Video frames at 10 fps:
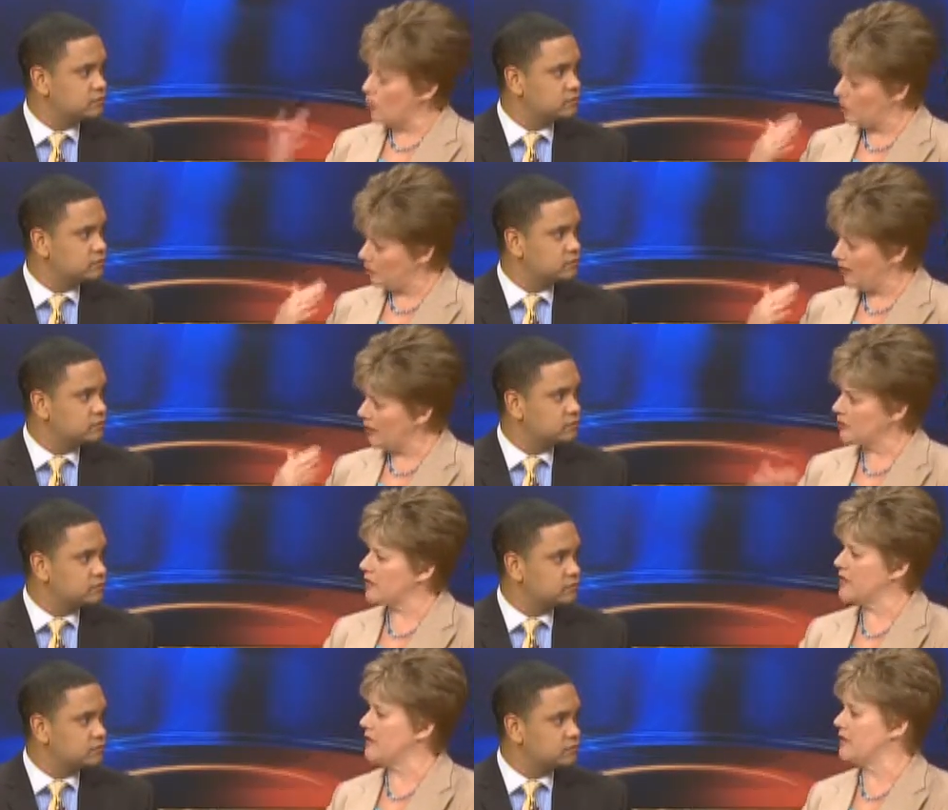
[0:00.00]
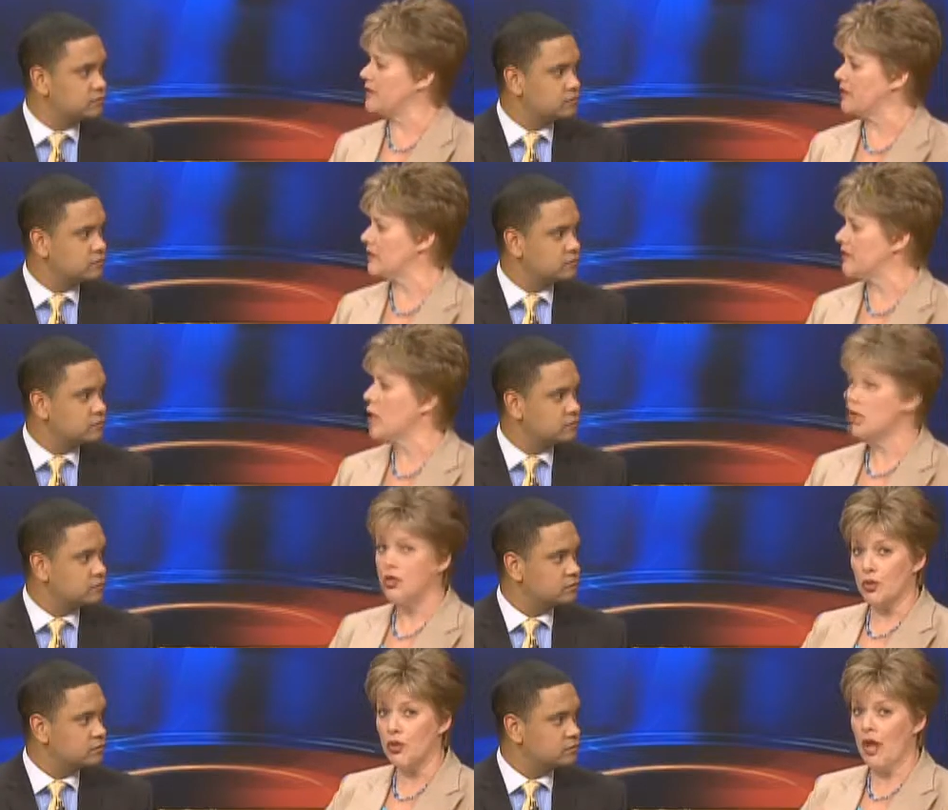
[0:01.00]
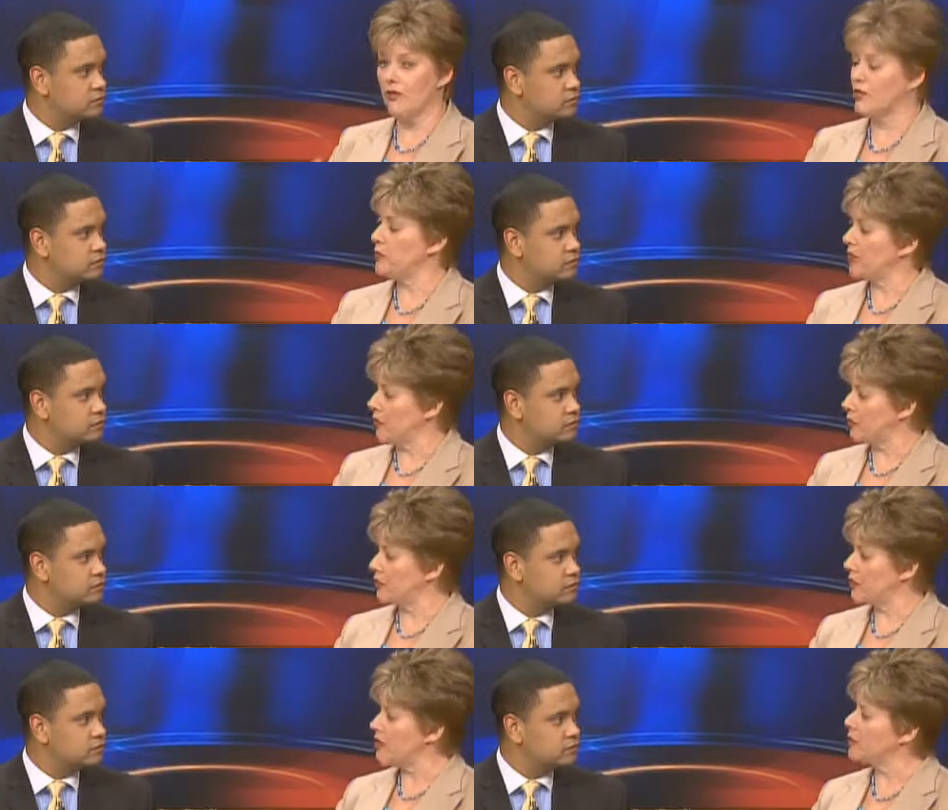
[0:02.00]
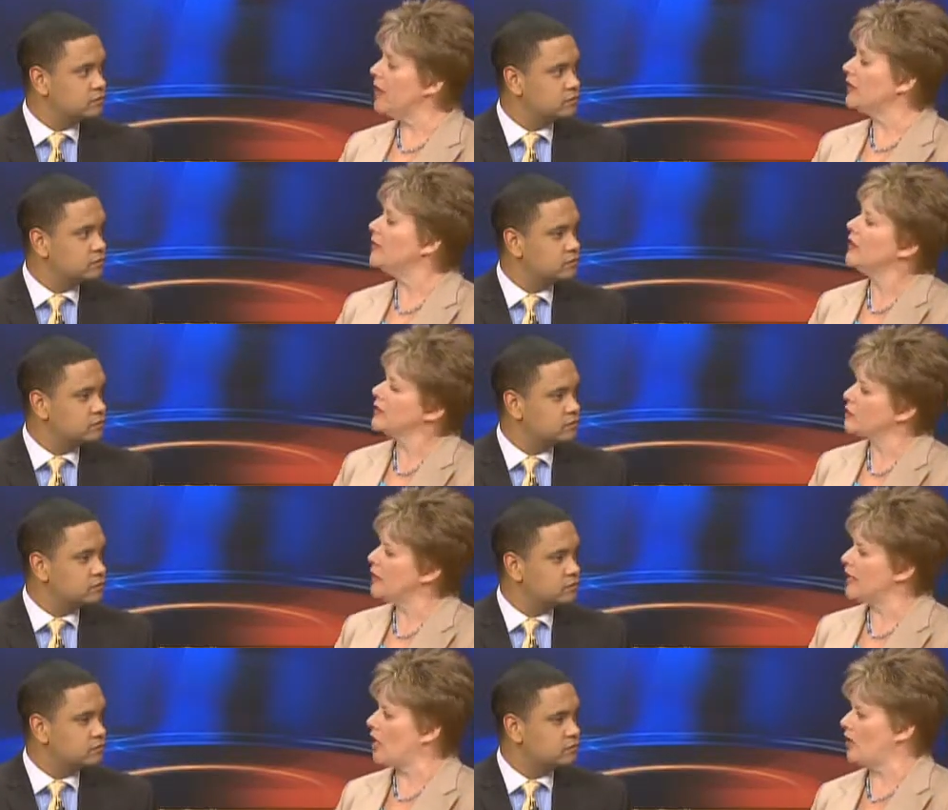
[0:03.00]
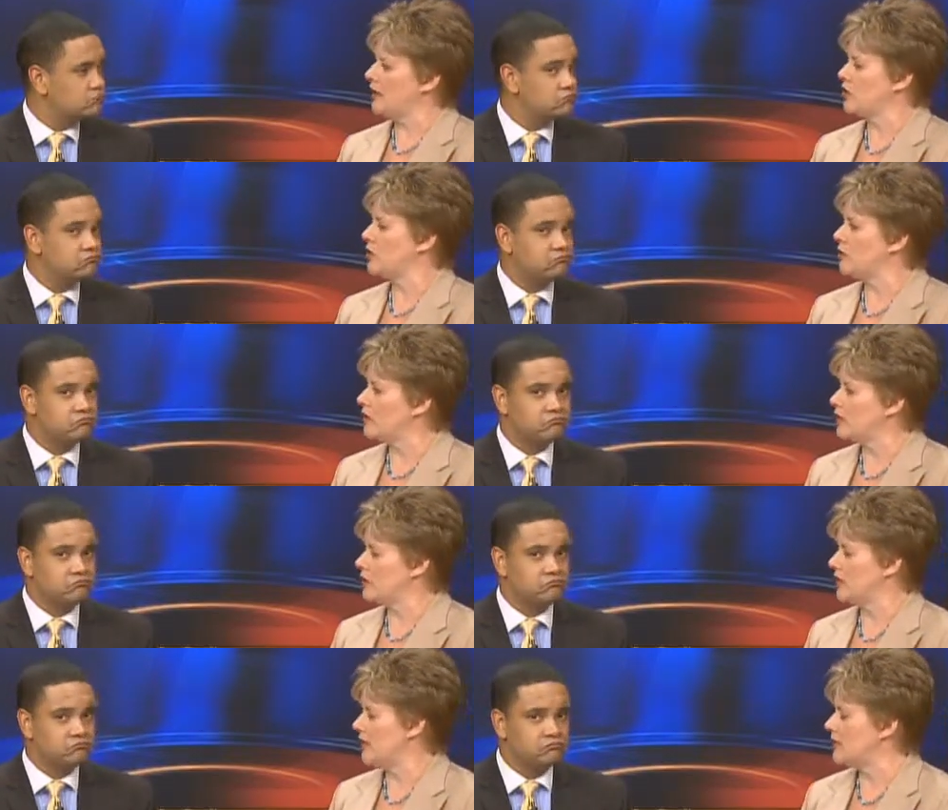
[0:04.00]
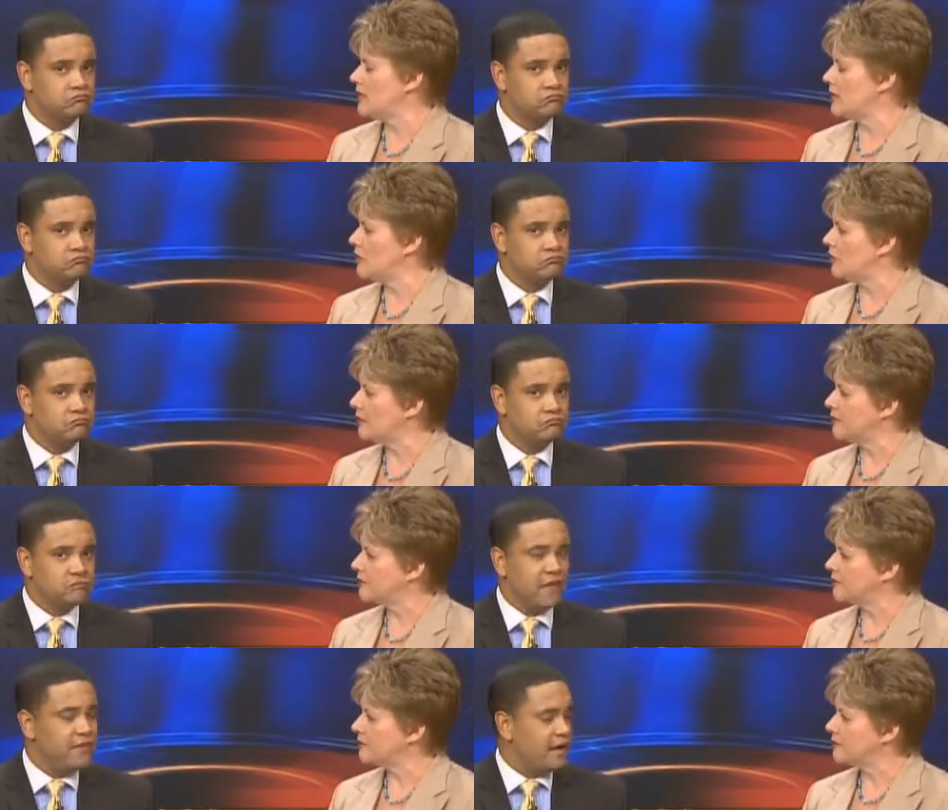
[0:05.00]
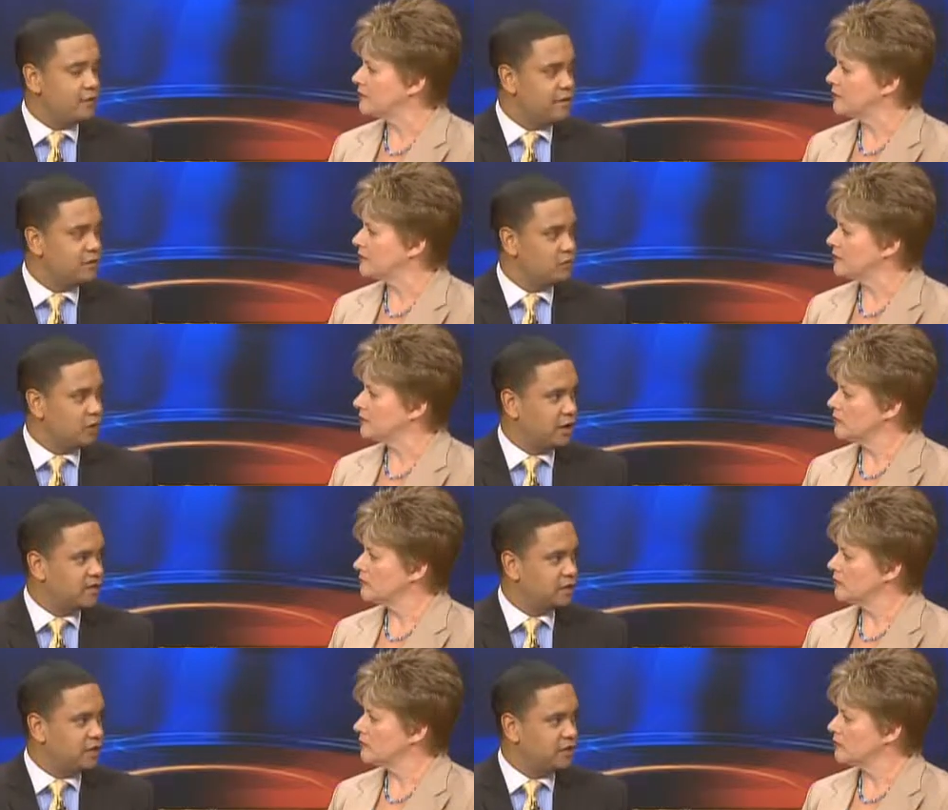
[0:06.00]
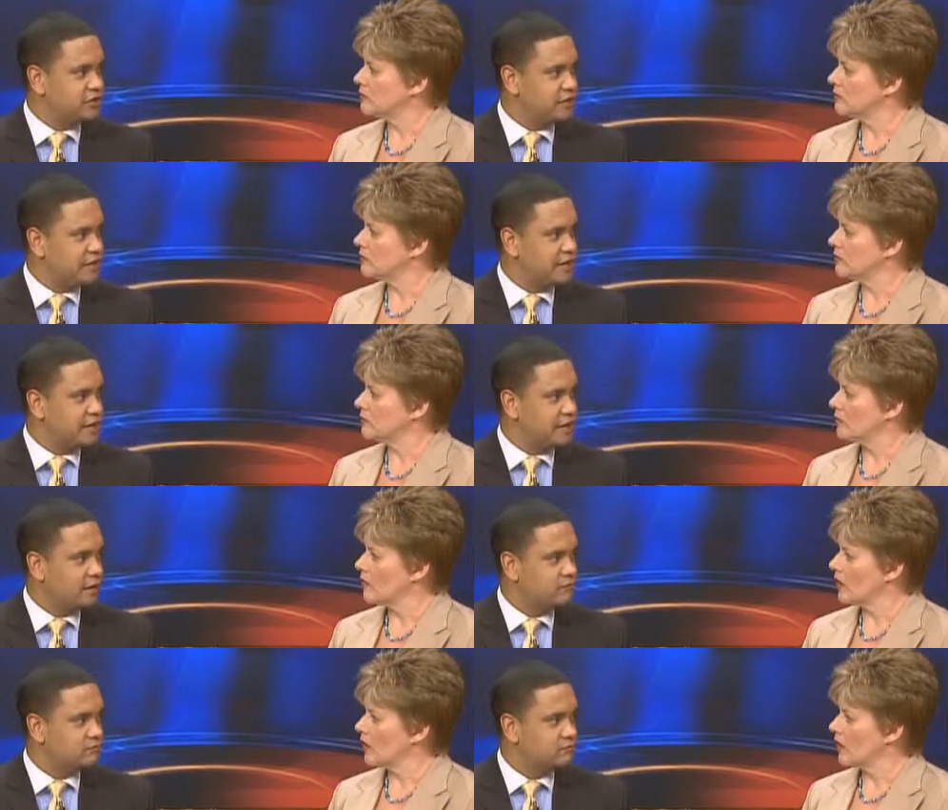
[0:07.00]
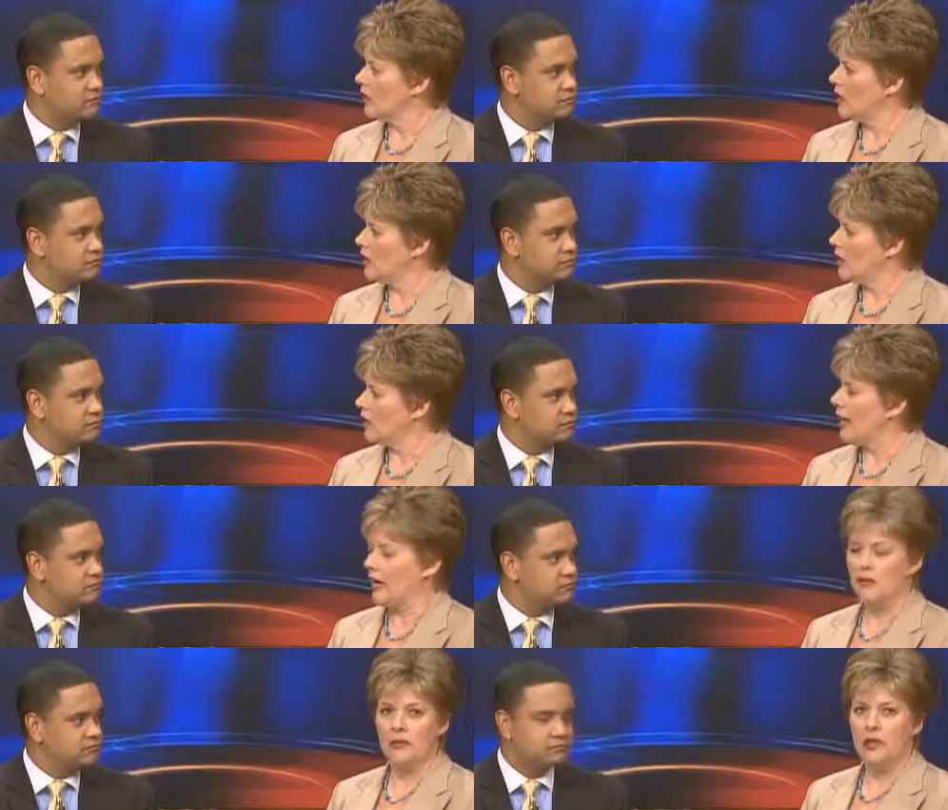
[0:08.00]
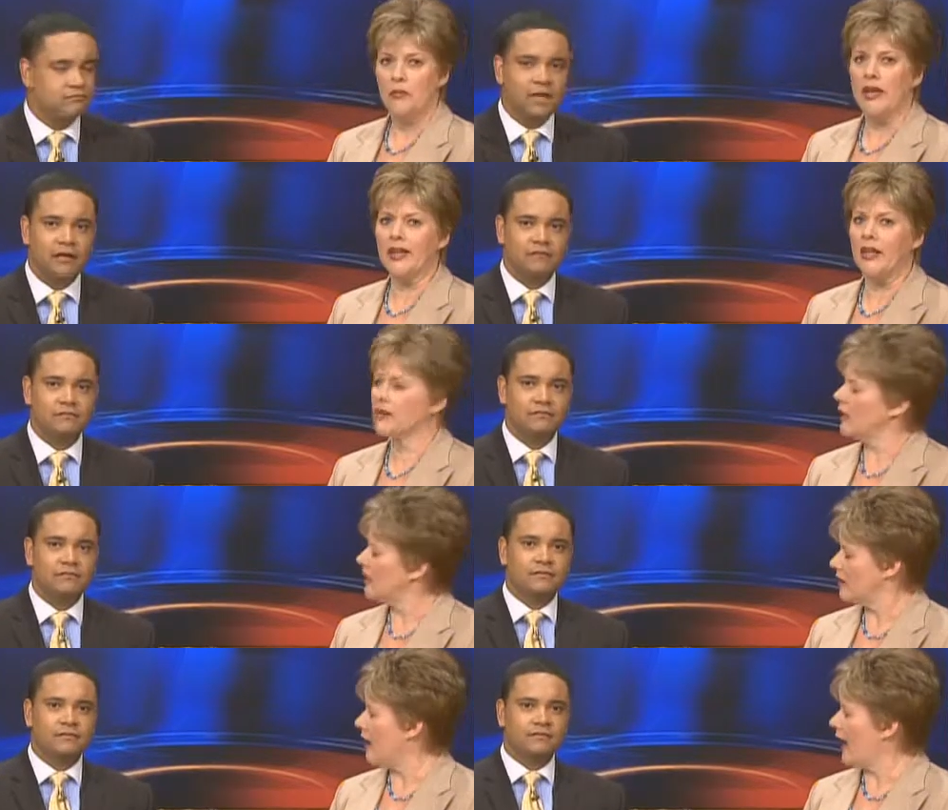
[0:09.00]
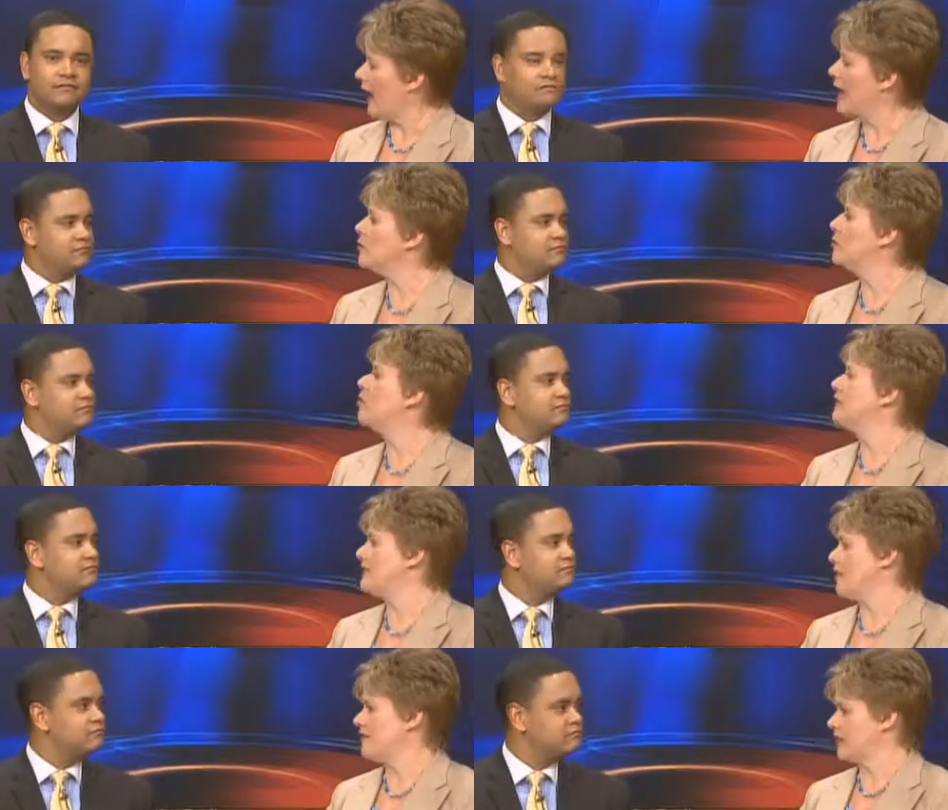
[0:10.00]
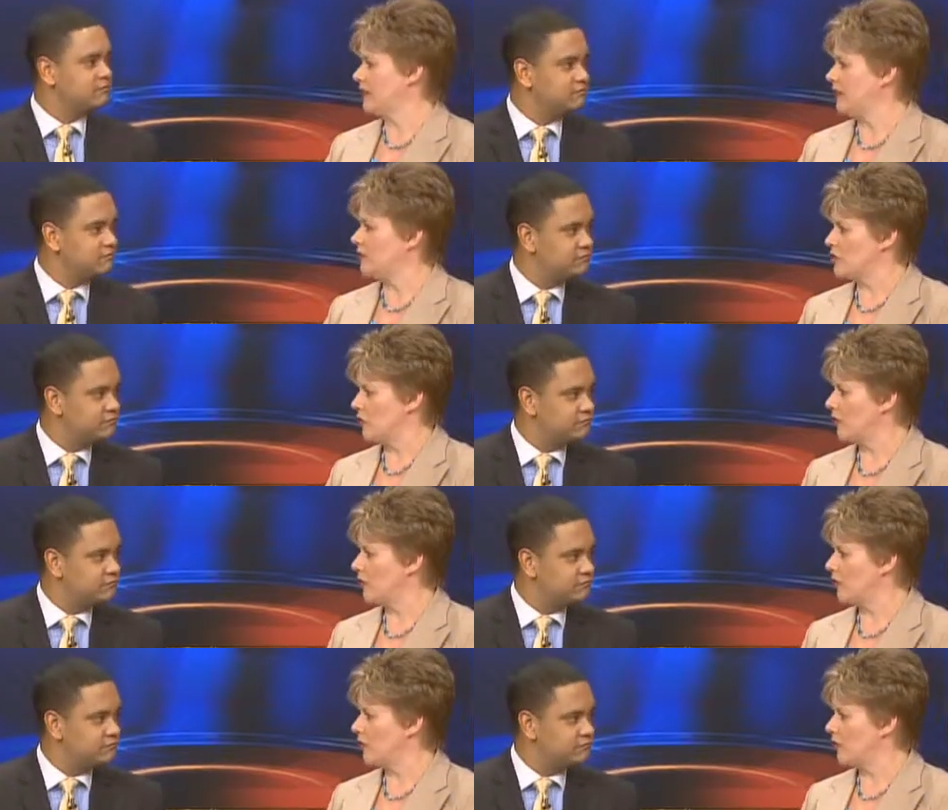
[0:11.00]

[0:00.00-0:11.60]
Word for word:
Speaker 1: olfactory senses. So you have to be able to smell. And they'll explain all that to you as you're tasting too. I
Speaker 2: think I would need some more explanation behind that.
Speaker 1: Yeah, but okay. I will definitely enjoy